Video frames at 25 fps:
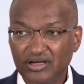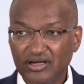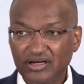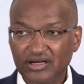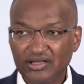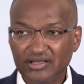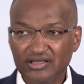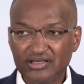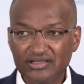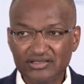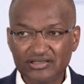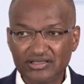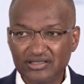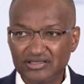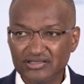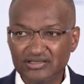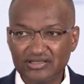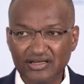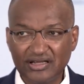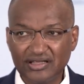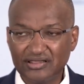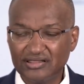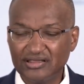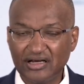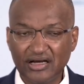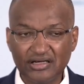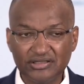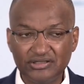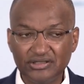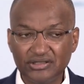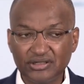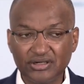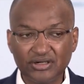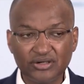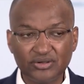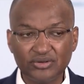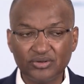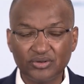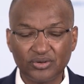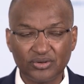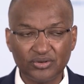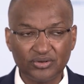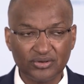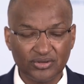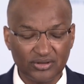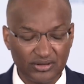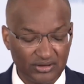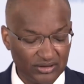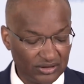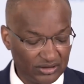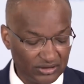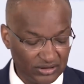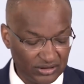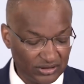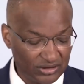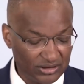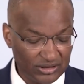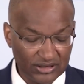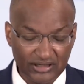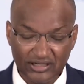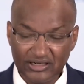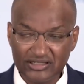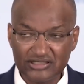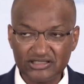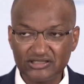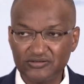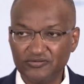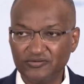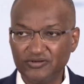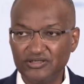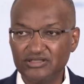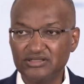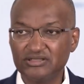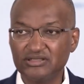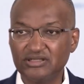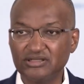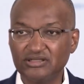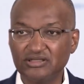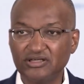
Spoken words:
This is lethargic growth. Let's face it.